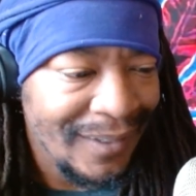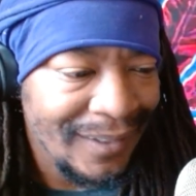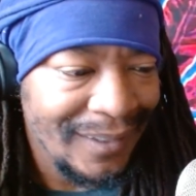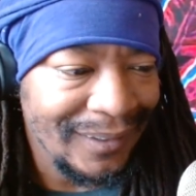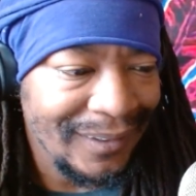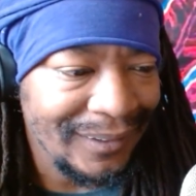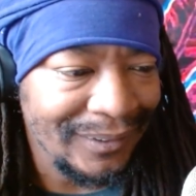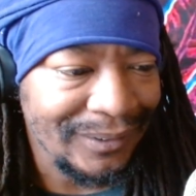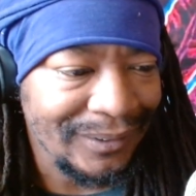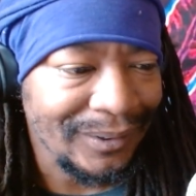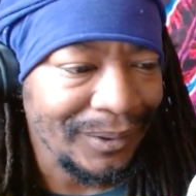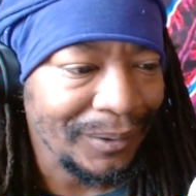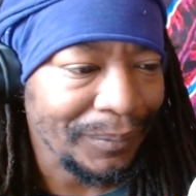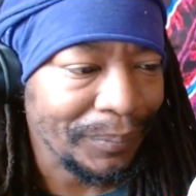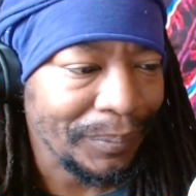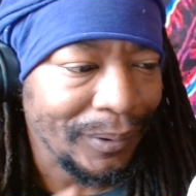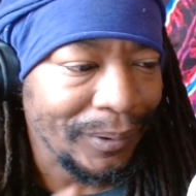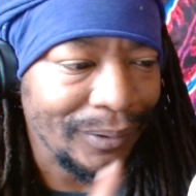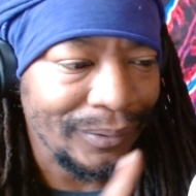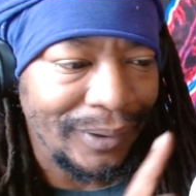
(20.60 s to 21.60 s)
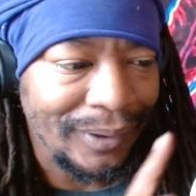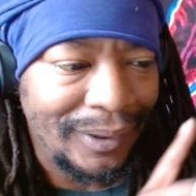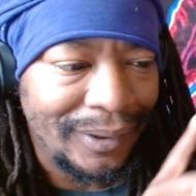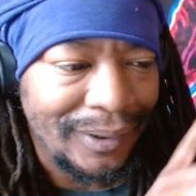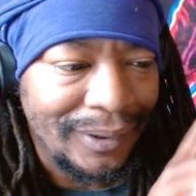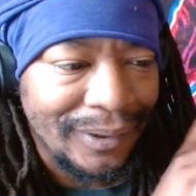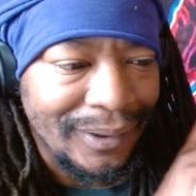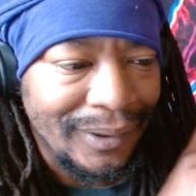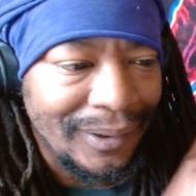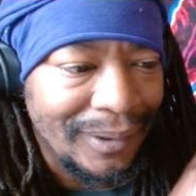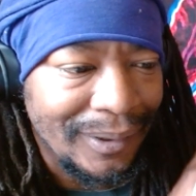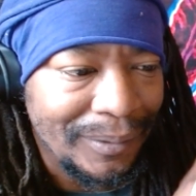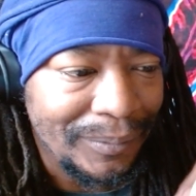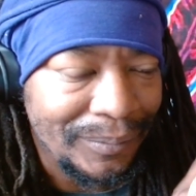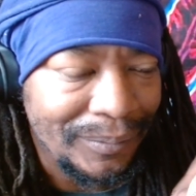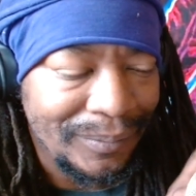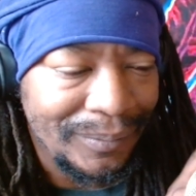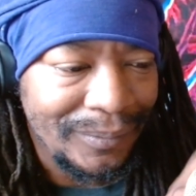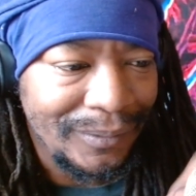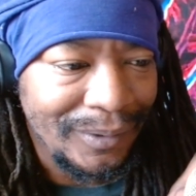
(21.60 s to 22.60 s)
this terpene right here.
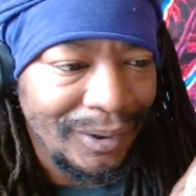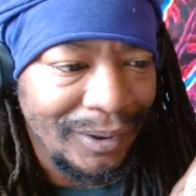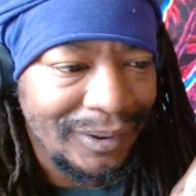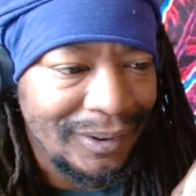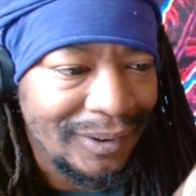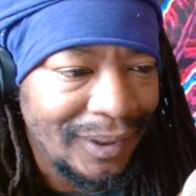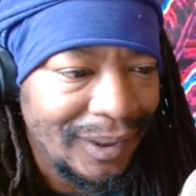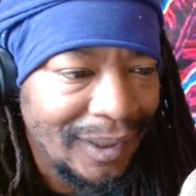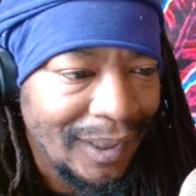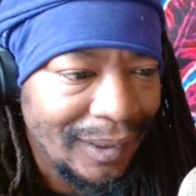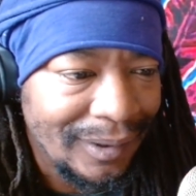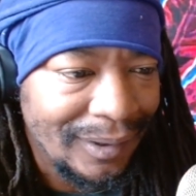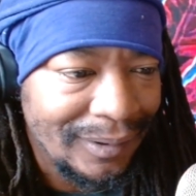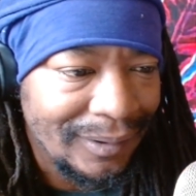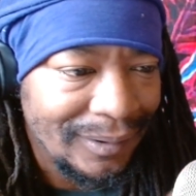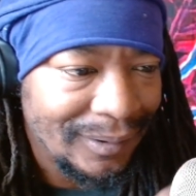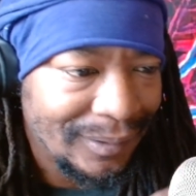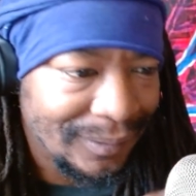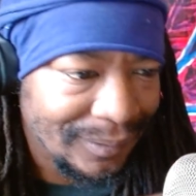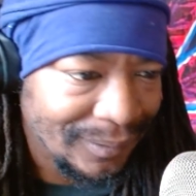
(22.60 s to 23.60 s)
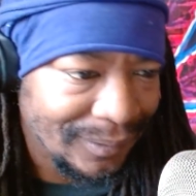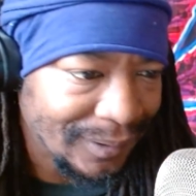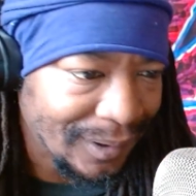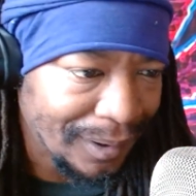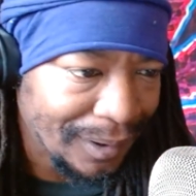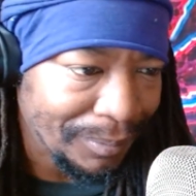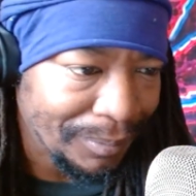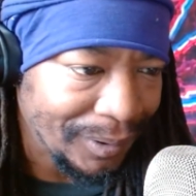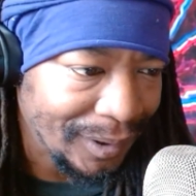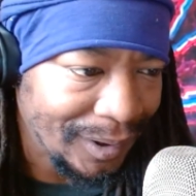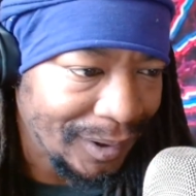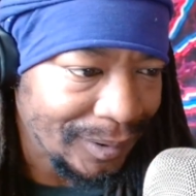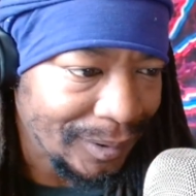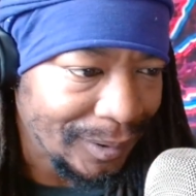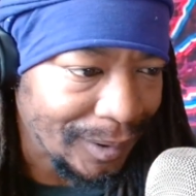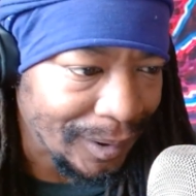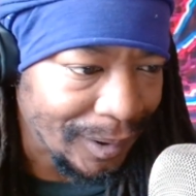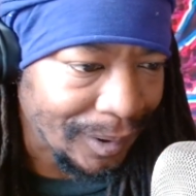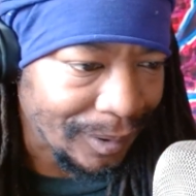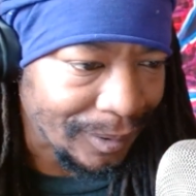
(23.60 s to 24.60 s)
Um, y'all see that combination
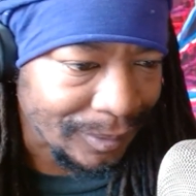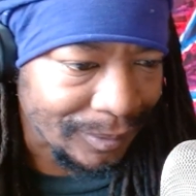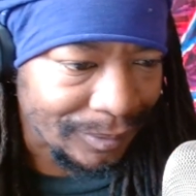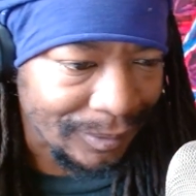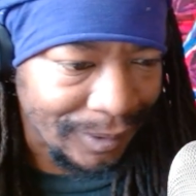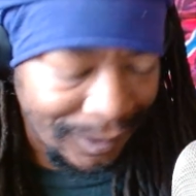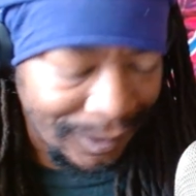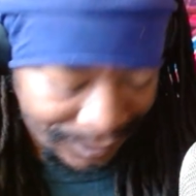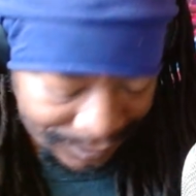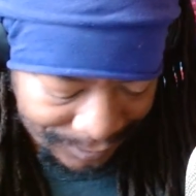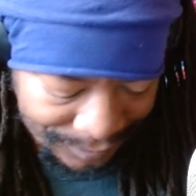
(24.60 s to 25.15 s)
of letters, right?